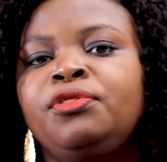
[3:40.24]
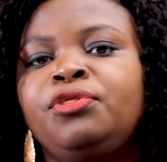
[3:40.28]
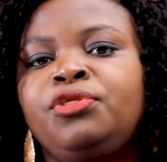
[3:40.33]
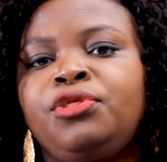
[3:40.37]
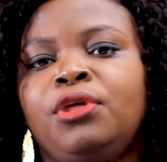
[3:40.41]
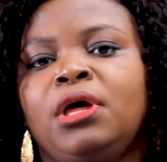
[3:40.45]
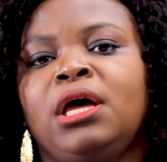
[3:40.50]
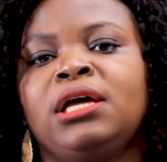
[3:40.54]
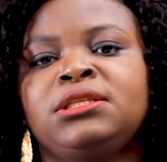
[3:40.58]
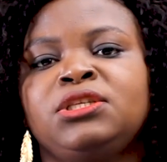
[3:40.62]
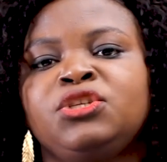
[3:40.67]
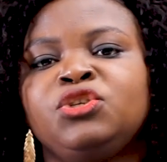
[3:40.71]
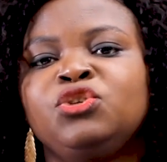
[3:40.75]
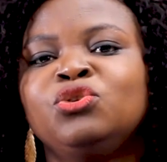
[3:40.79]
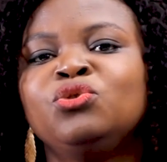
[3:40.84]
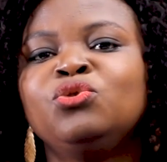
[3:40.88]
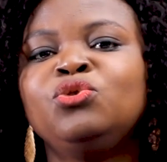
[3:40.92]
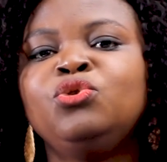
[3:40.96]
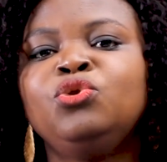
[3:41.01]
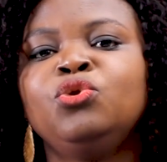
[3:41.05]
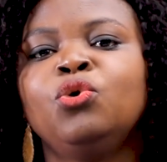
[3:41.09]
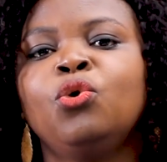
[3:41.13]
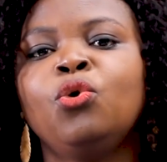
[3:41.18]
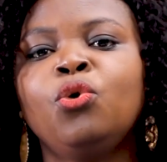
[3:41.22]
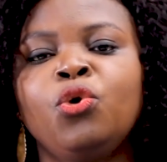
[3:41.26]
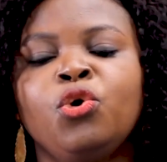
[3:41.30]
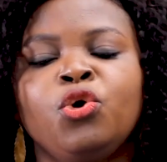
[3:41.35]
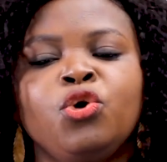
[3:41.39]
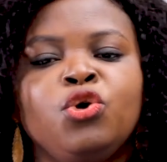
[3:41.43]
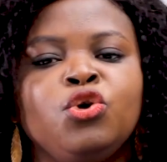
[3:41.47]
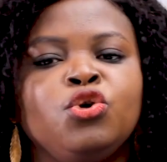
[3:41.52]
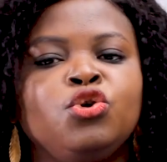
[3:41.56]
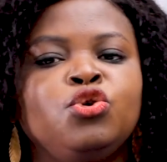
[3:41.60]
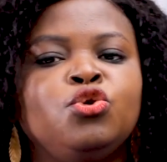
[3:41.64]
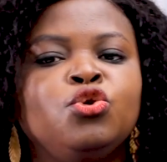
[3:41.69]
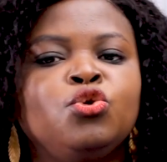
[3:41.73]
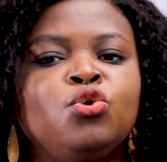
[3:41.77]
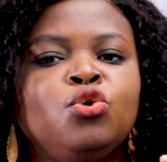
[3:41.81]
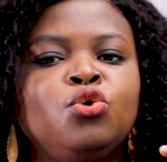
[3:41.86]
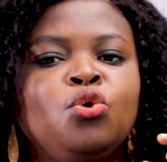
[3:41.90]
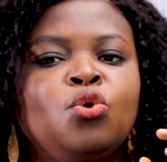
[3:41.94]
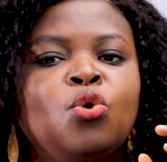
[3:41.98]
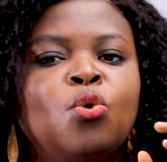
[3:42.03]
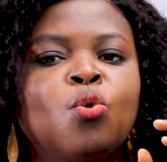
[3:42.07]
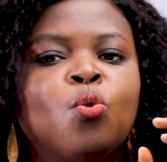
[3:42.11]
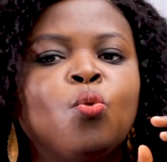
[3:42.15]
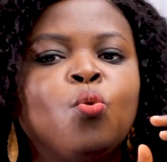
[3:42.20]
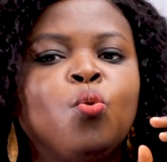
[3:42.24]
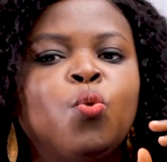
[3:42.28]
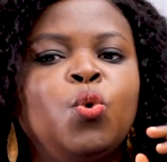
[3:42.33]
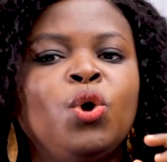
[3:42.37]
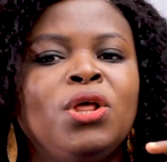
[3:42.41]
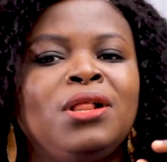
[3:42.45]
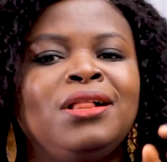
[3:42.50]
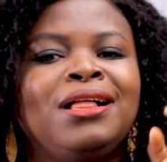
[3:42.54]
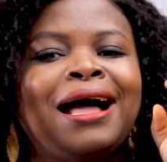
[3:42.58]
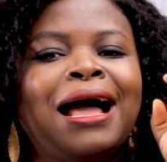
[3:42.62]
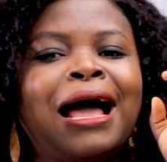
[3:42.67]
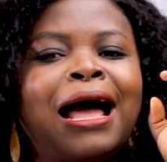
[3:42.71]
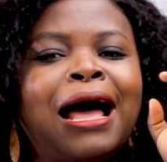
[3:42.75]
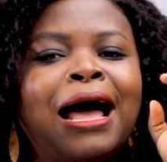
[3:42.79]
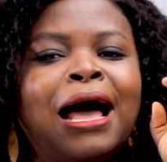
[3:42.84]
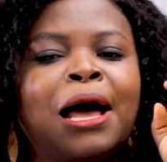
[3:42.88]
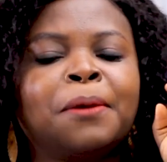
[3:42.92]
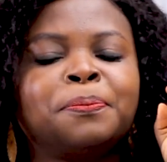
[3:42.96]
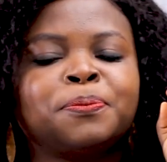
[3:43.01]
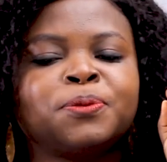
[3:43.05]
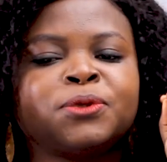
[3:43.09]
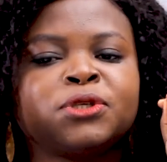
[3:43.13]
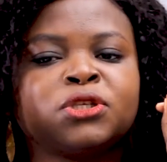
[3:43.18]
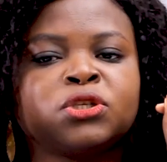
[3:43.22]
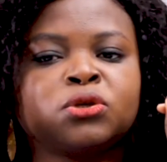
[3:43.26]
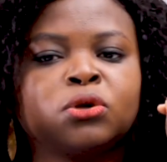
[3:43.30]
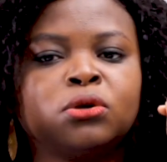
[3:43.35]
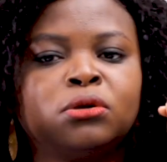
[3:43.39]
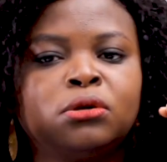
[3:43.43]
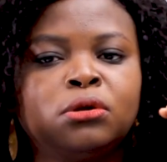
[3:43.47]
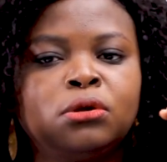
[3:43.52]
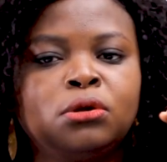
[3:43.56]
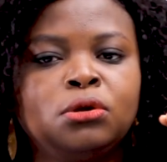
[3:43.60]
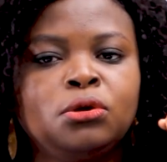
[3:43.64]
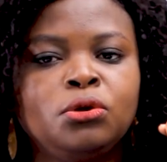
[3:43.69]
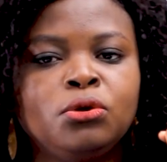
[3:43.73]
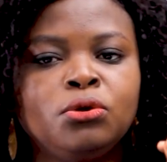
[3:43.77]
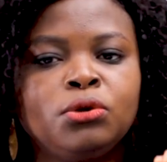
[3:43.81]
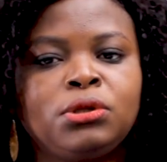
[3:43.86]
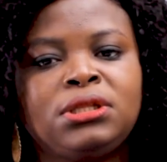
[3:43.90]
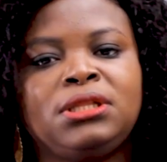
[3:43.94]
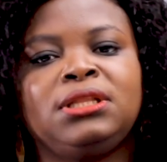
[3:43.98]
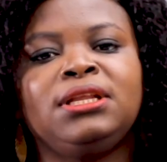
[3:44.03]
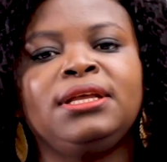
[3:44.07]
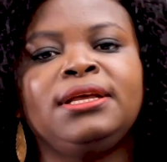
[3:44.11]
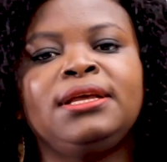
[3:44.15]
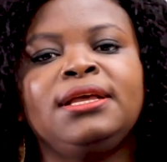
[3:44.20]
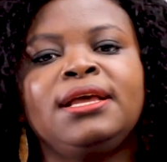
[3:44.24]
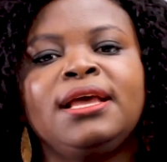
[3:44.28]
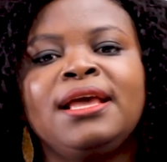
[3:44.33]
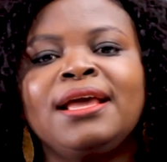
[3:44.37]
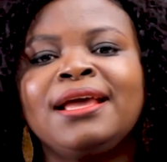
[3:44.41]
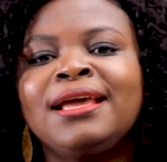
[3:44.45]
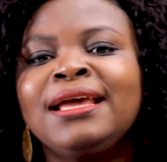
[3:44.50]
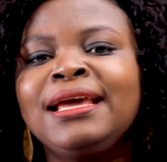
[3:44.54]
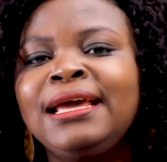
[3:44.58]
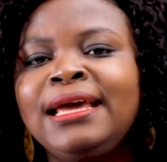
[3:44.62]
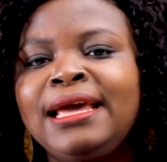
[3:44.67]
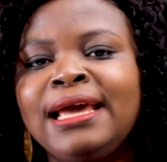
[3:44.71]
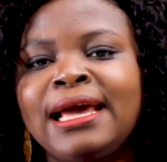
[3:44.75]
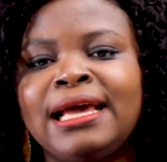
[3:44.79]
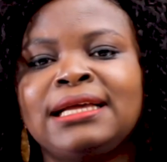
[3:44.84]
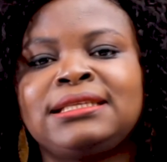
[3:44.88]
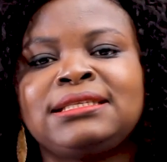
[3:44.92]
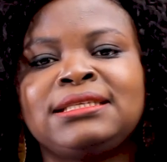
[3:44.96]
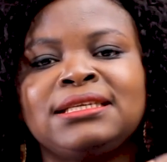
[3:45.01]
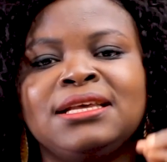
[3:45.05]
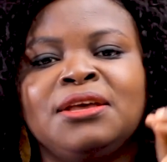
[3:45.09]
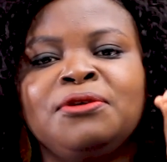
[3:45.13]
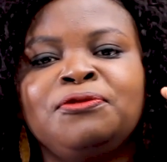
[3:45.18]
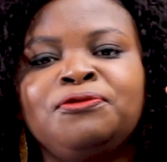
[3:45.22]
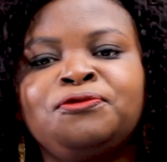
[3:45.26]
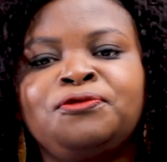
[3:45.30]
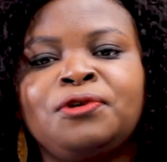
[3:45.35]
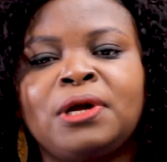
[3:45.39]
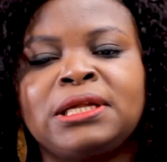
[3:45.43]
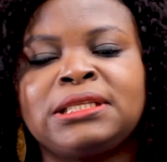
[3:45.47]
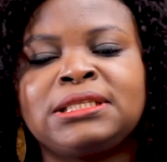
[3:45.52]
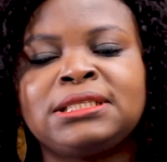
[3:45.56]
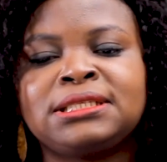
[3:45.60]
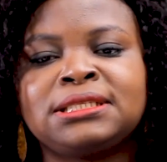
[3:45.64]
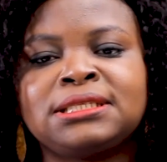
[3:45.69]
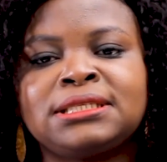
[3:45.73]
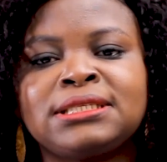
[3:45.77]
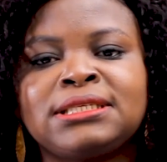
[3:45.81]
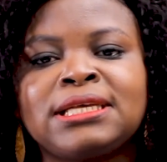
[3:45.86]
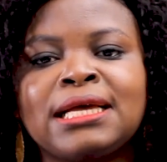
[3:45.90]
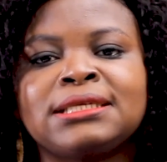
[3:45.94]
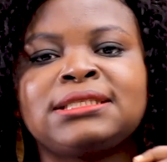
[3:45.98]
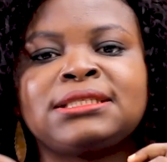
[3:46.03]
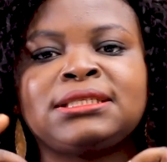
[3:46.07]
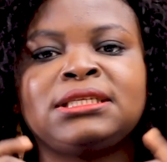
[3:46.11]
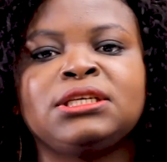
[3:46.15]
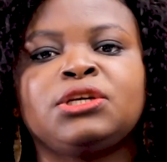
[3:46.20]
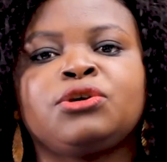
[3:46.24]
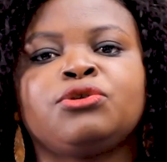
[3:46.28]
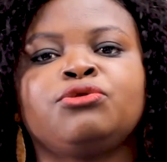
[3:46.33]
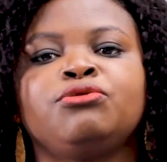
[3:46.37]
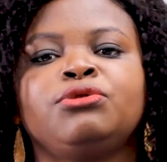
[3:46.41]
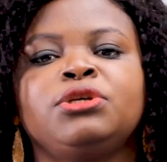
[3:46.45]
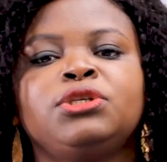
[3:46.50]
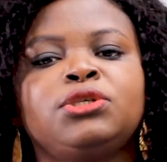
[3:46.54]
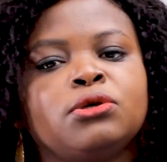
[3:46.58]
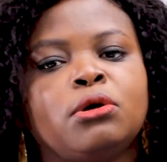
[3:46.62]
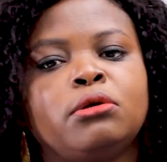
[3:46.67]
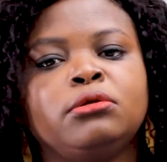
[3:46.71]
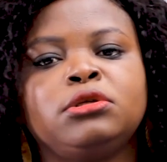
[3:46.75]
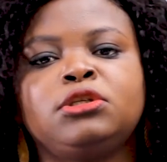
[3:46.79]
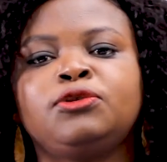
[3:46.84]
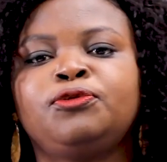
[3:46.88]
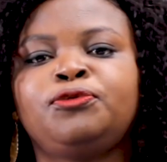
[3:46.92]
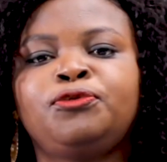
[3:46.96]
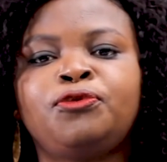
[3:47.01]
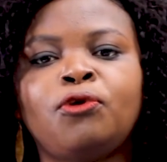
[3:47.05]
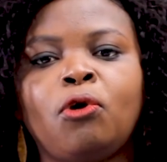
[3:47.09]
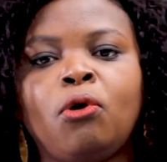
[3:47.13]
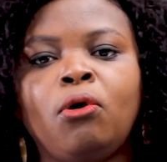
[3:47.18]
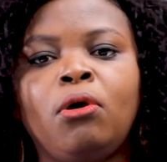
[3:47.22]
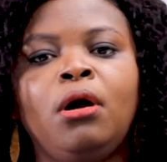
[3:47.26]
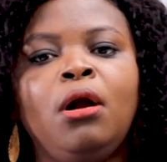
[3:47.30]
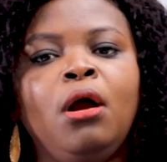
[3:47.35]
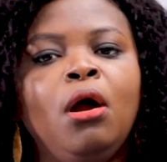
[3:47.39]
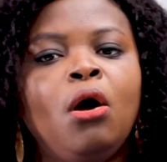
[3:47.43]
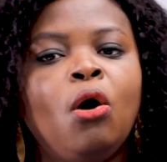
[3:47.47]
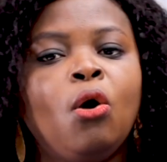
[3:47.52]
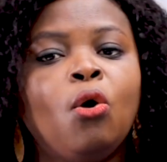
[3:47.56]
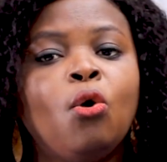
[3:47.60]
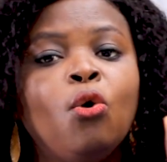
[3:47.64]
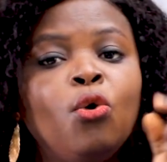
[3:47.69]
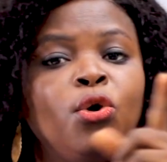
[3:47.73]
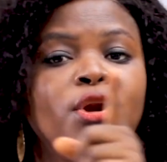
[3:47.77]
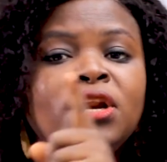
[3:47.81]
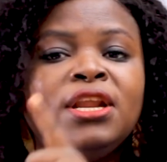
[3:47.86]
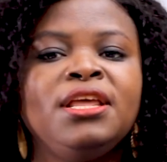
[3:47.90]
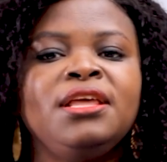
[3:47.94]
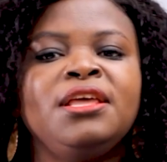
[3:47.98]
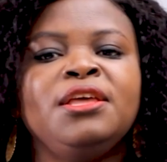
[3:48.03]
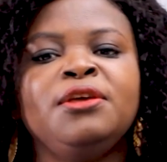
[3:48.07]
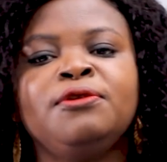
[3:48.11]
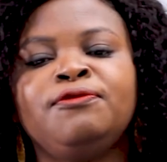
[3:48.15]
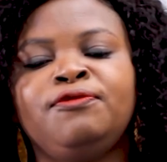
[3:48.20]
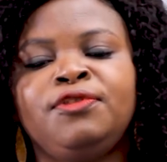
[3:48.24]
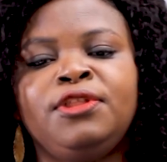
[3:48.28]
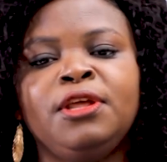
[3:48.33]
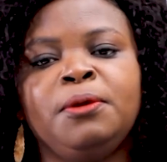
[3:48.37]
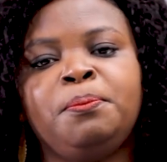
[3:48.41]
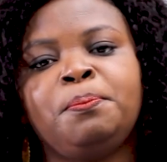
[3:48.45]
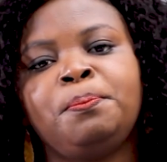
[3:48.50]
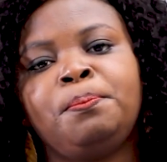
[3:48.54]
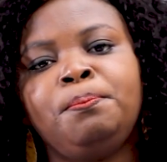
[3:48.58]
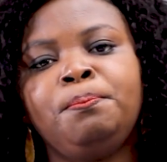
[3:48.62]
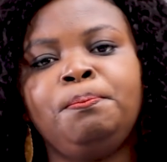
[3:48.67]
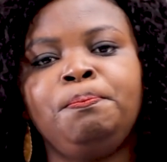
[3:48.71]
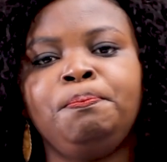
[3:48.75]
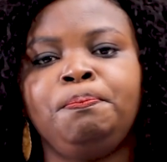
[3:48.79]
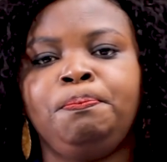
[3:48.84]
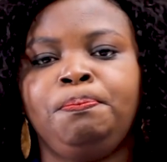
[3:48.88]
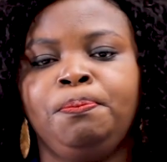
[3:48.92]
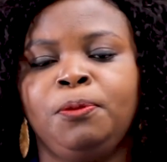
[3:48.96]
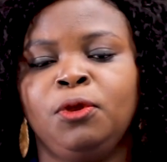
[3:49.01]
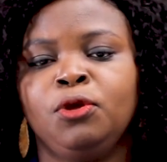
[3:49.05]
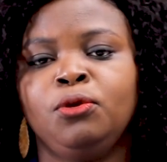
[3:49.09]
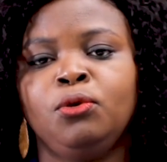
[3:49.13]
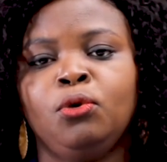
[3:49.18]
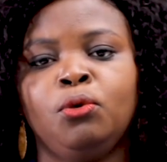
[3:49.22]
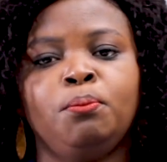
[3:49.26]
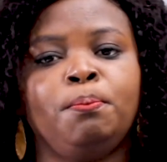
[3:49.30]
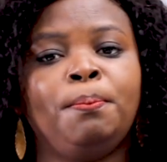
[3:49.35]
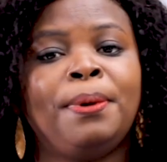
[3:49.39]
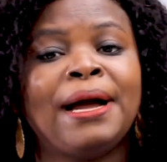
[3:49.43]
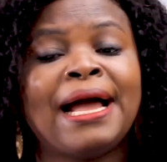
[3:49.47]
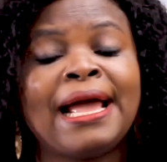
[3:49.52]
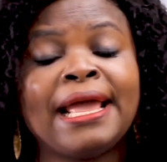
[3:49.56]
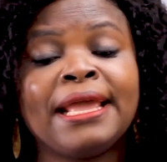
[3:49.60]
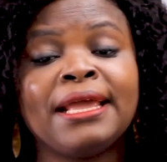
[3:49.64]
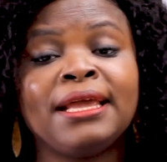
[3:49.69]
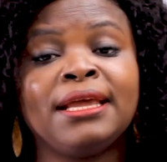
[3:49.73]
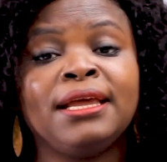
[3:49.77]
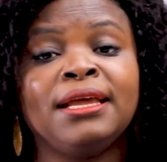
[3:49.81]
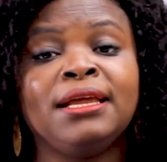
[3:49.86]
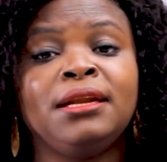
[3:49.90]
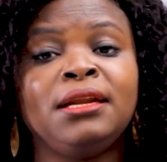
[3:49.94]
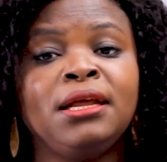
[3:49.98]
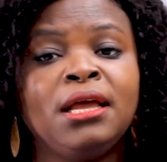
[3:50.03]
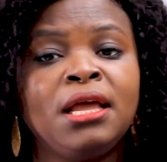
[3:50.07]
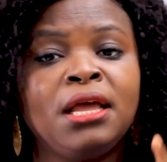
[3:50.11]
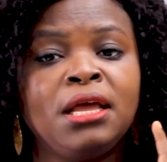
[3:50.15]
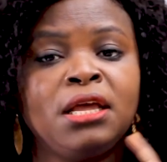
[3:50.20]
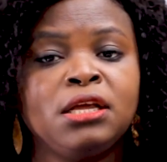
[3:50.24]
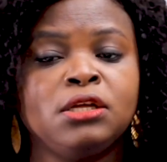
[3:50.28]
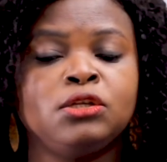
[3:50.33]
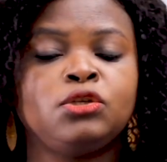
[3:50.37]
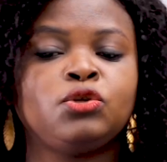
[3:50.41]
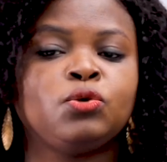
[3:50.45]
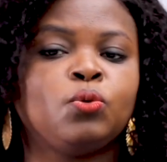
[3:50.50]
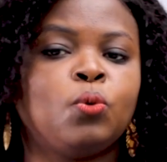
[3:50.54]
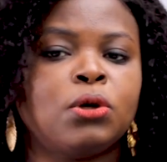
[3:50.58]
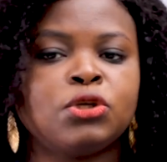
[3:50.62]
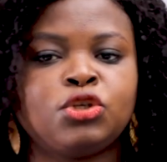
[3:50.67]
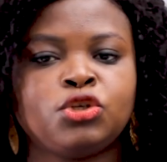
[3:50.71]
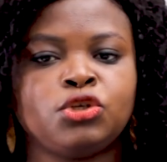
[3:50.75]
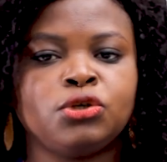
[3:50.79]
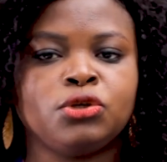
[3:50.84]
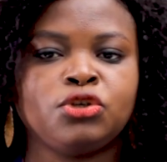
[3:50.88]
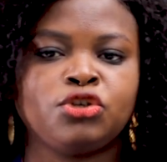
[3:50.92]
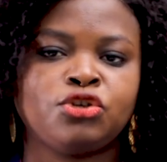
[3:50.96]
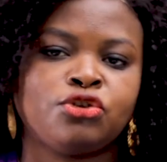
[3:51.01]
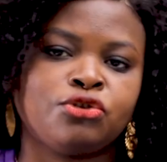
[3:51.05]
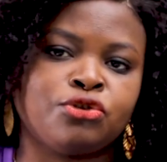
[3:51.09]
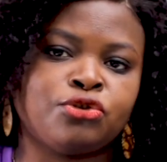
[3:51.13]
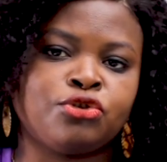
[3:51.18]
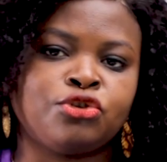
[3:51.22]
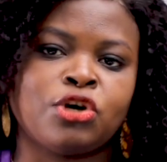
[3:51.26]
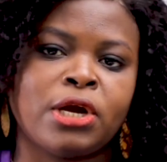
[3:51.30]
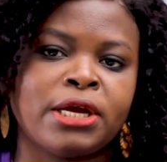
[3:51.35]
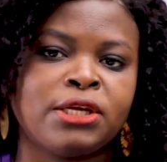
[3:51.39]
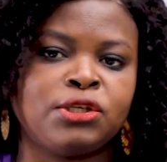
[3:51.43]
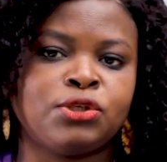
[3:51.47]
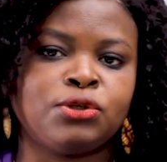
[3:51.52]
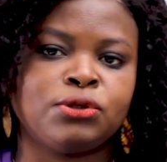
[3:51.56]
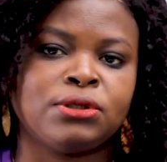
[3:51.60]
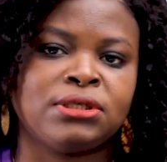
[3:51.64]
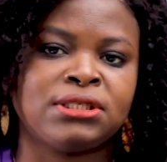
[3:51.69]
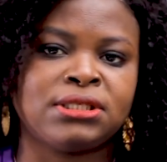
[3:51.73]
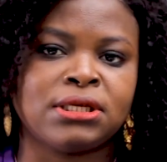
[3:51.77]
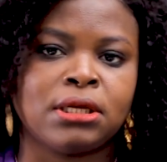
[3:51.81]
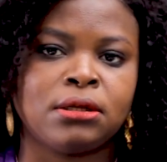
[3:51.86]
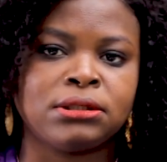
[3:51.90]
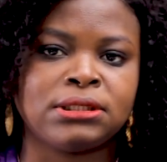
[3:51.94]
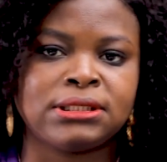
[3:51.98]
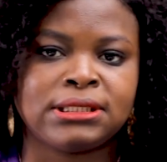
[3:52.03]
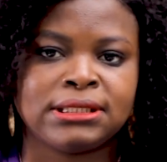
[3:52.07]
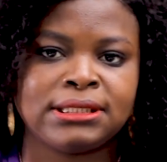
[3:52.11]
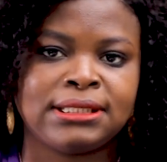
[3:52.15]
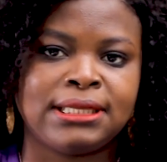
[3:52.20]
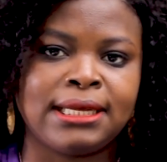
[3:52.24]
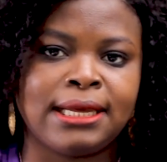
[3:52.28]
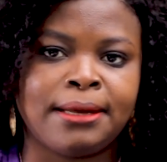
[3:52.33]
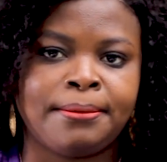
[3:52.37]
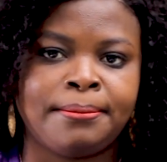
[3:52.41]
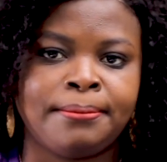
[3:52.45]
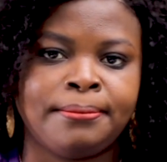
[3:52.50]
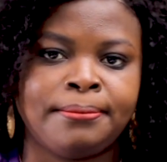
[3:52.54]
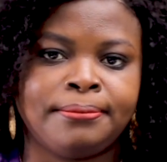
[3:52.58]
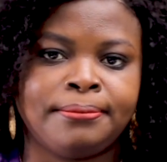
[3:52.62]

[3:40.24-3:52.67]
that you know you will absolutely get a fantastic result for, only if they buy into what you're trying to sell to them.